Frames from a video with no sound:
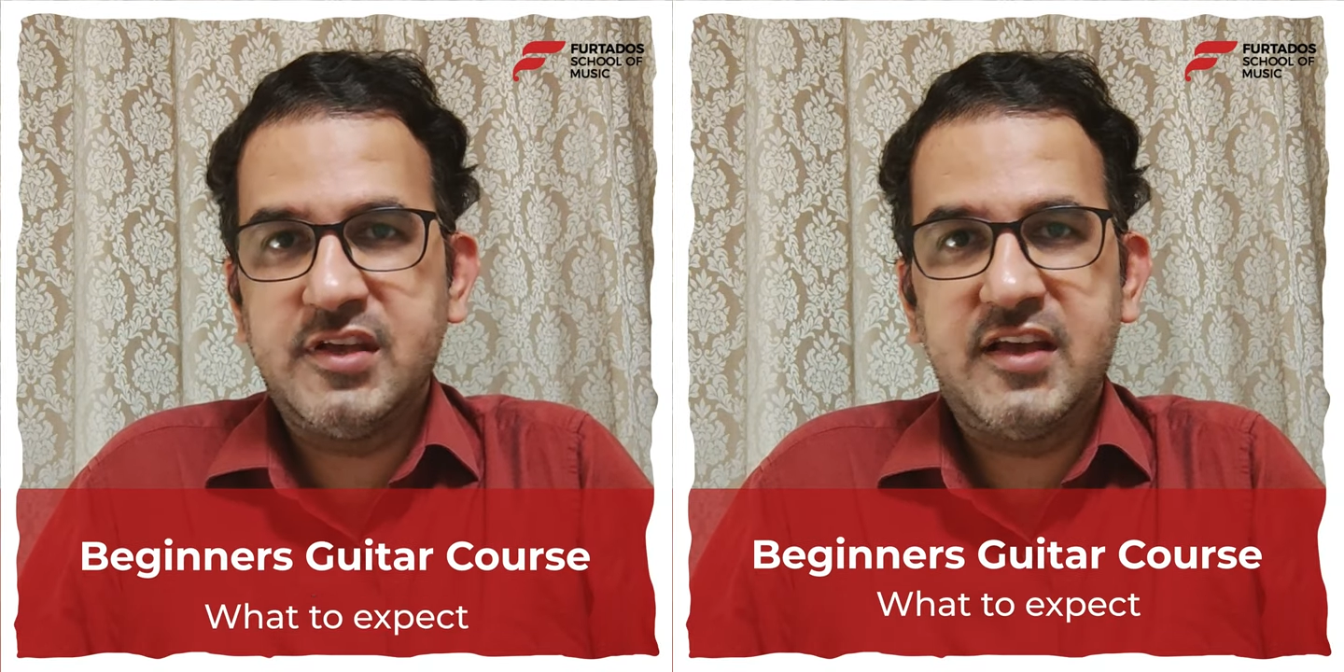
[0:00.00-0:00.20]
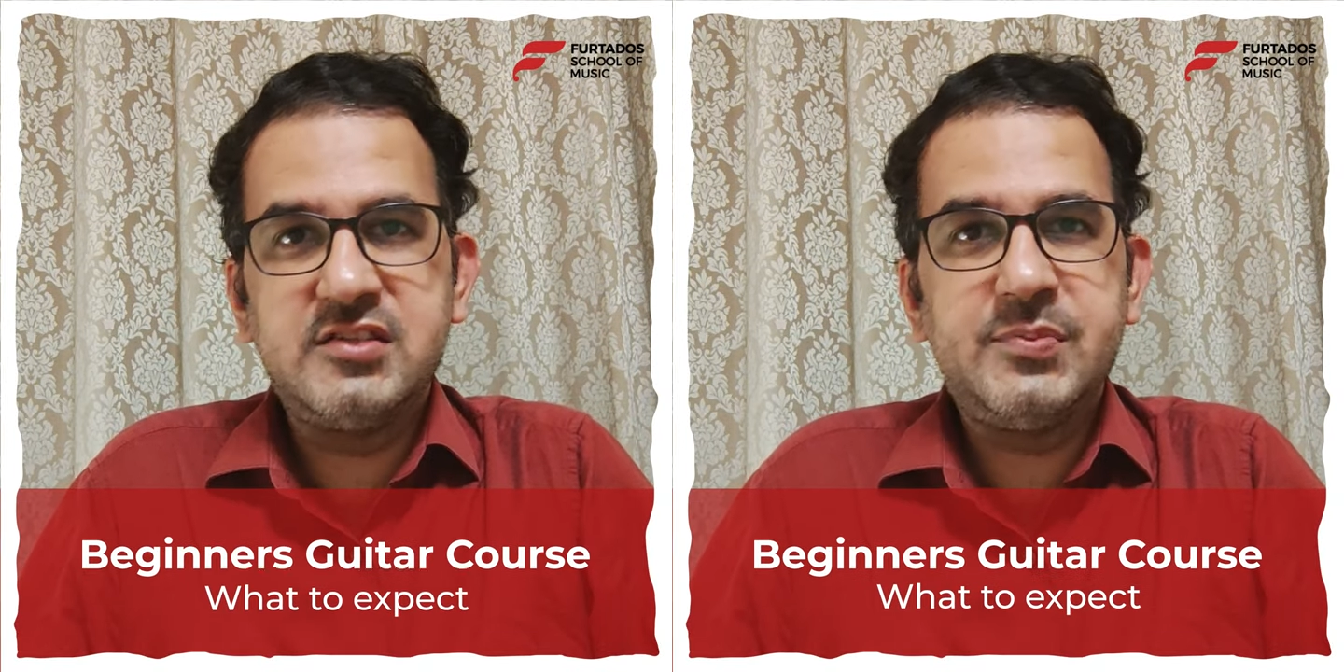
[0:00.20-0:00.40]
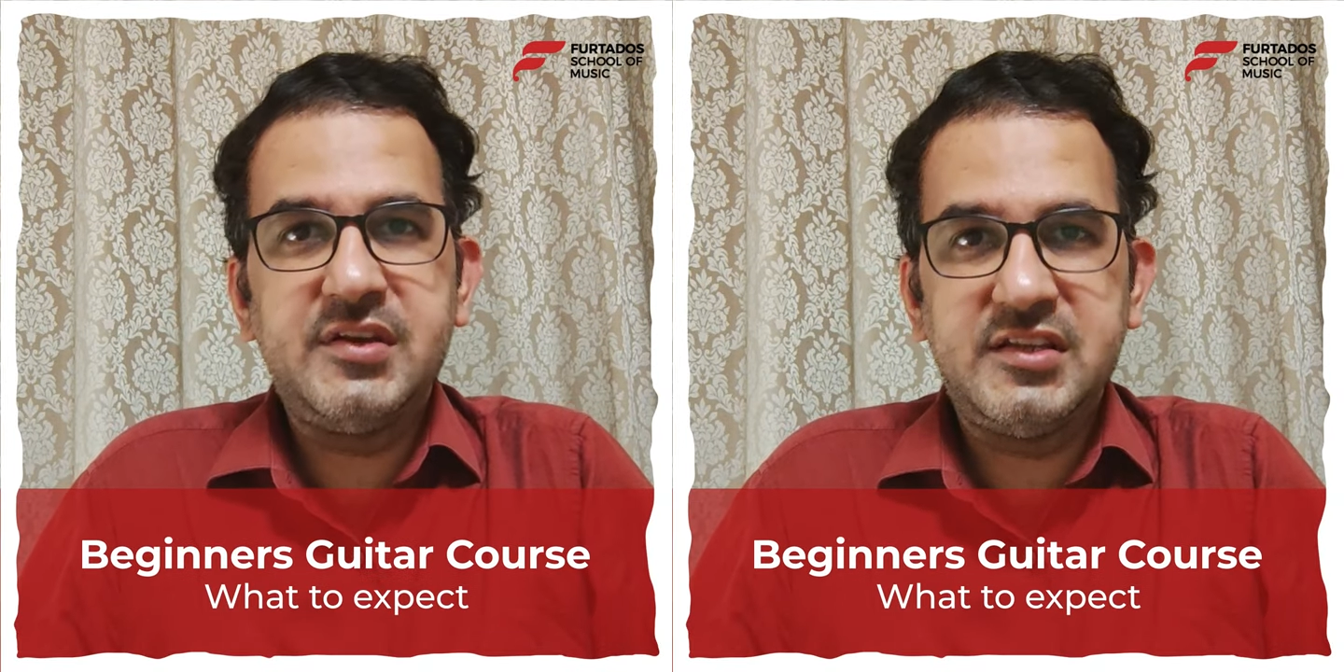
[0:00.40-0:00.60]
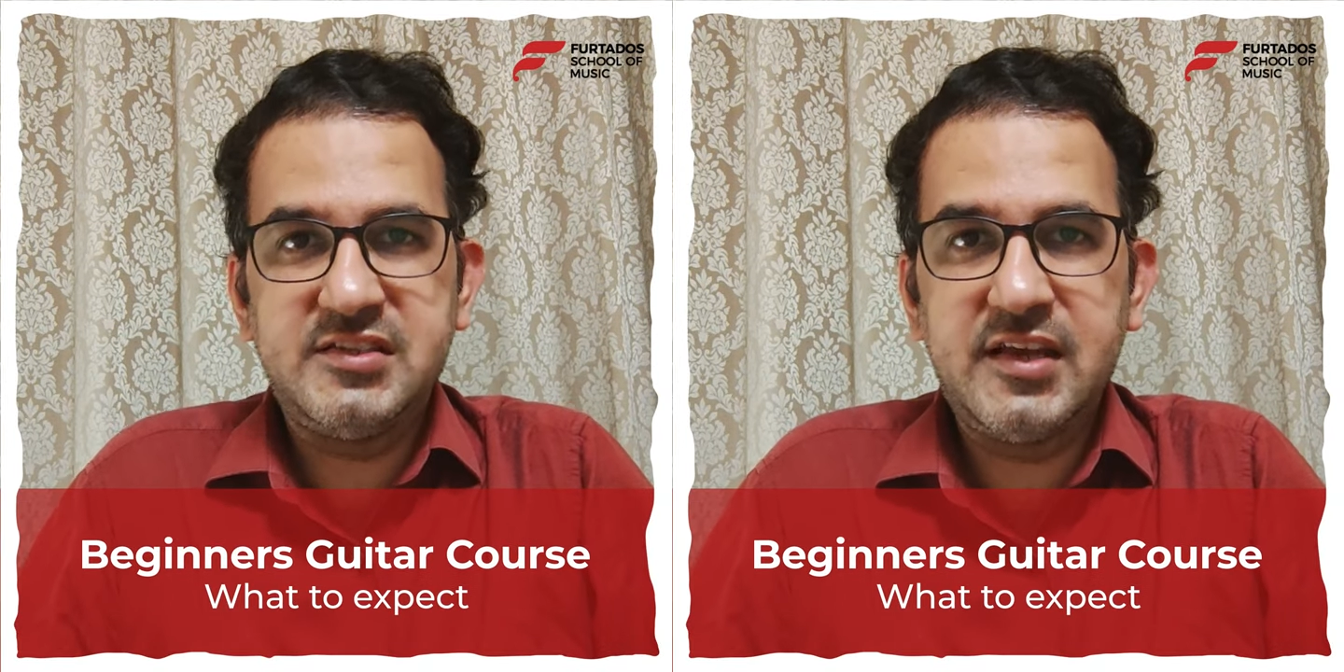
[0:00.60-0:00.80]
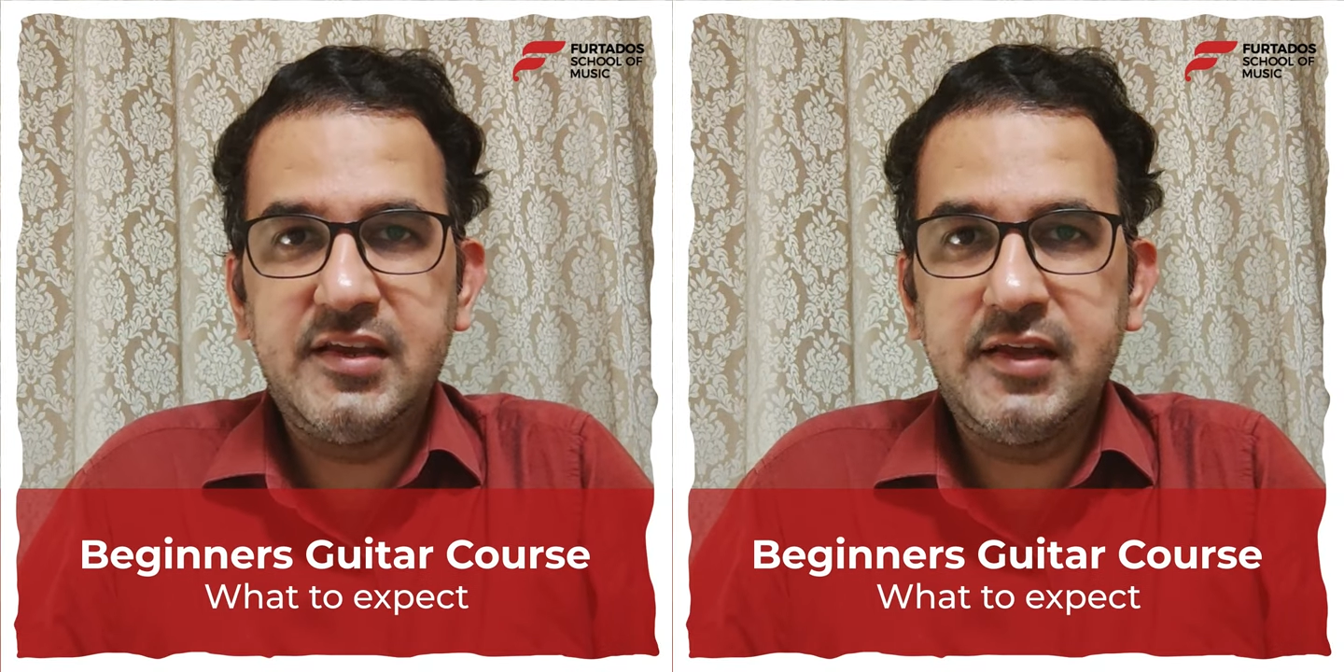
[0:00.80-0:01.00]
has been
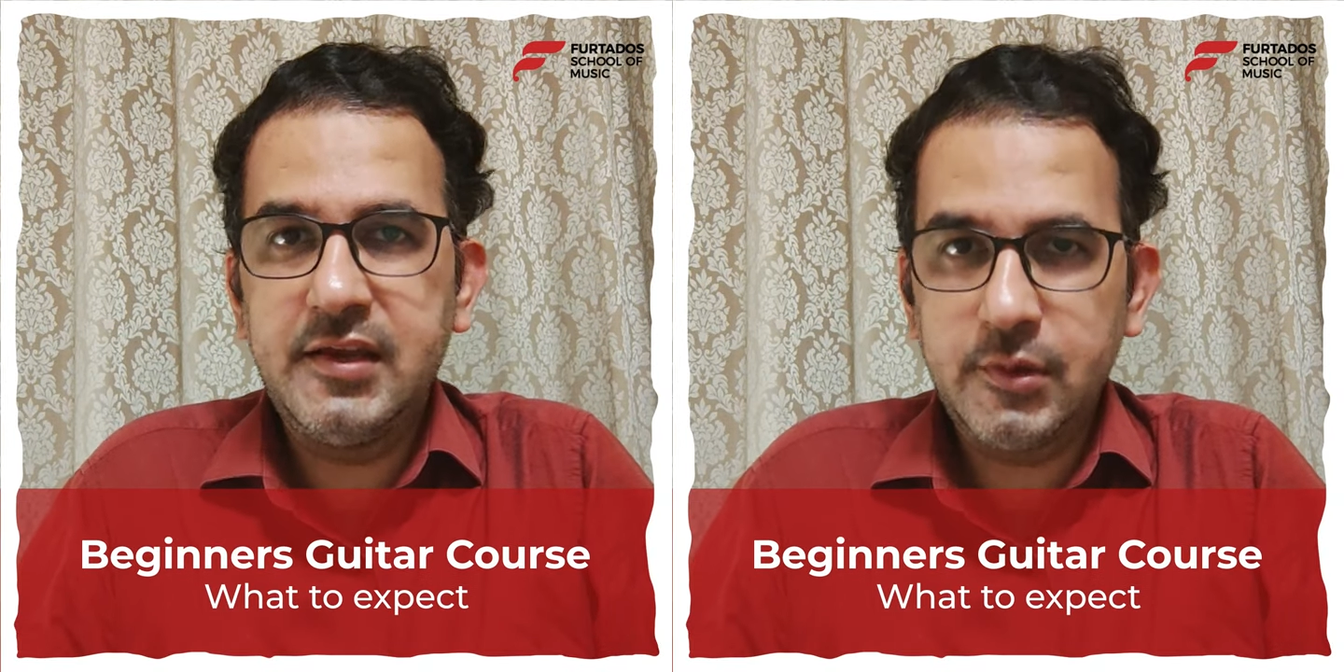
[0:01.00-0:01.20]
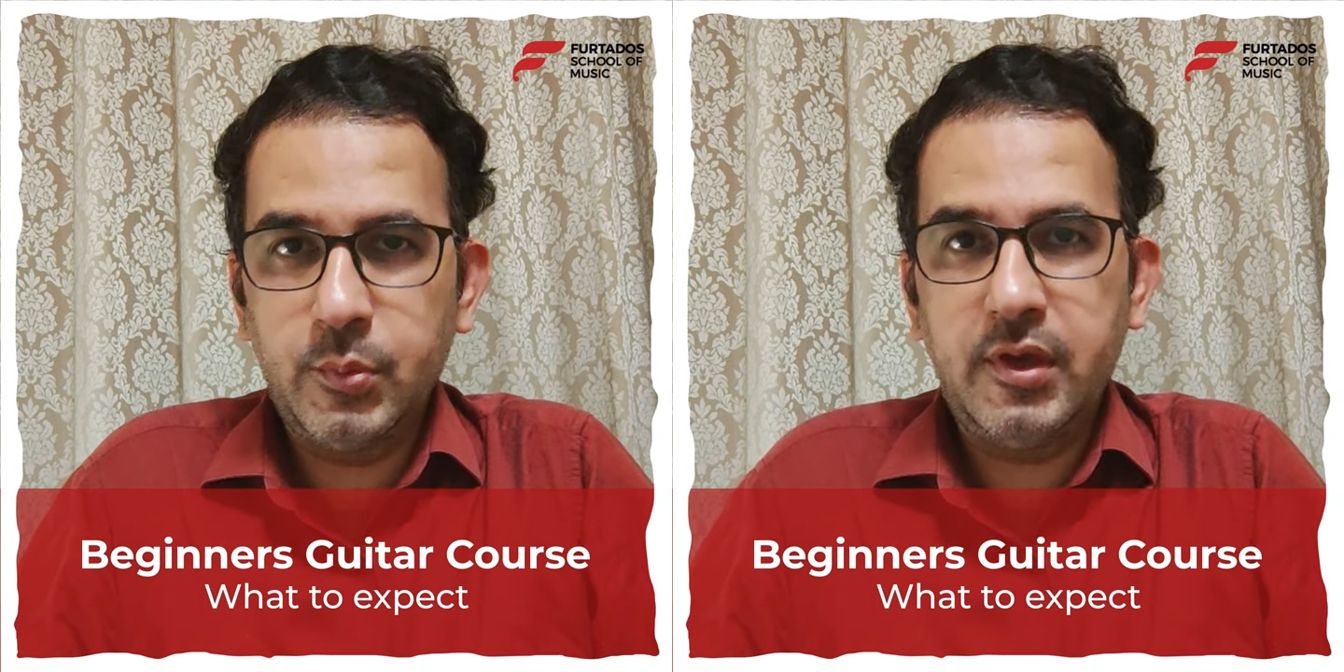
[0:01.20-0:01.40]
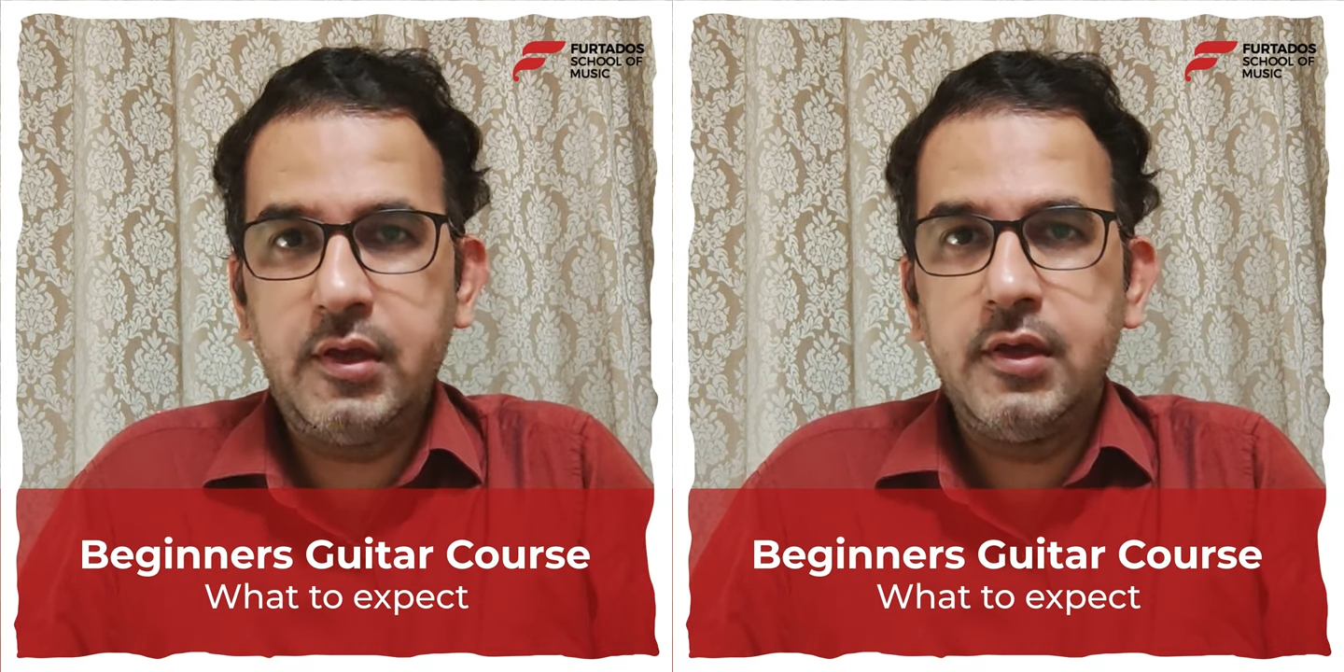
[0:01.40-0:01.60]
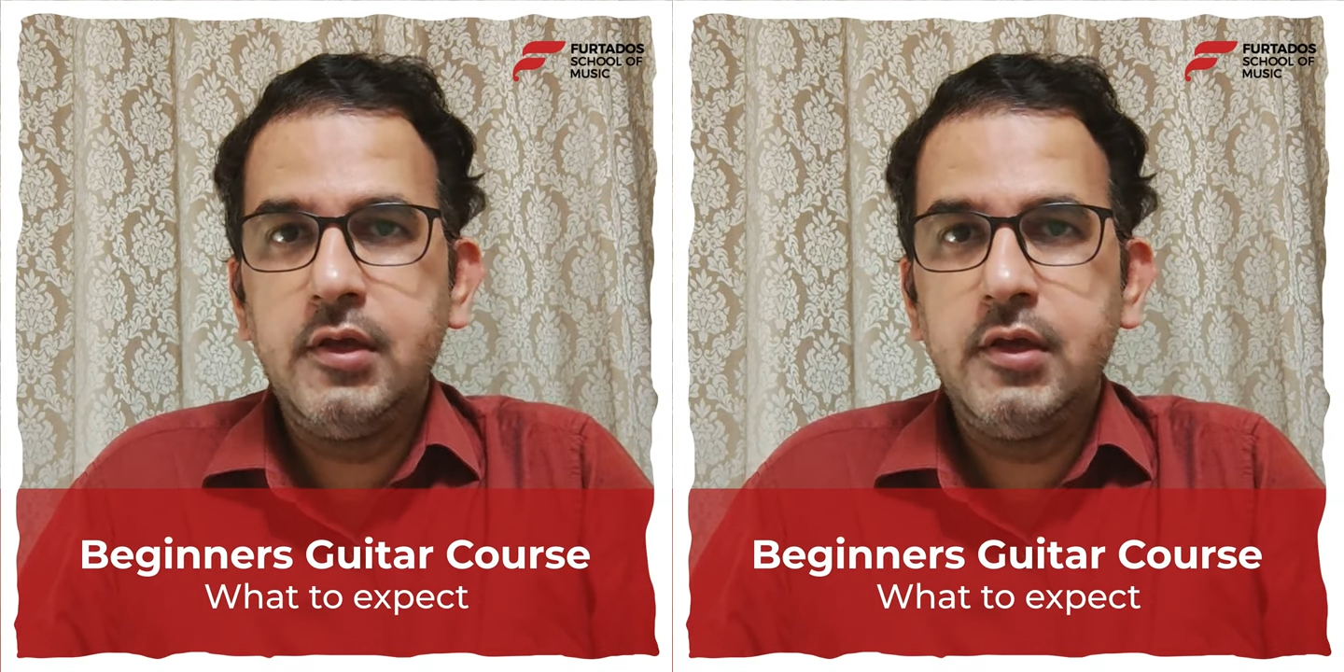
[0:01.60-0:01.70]
designed in a way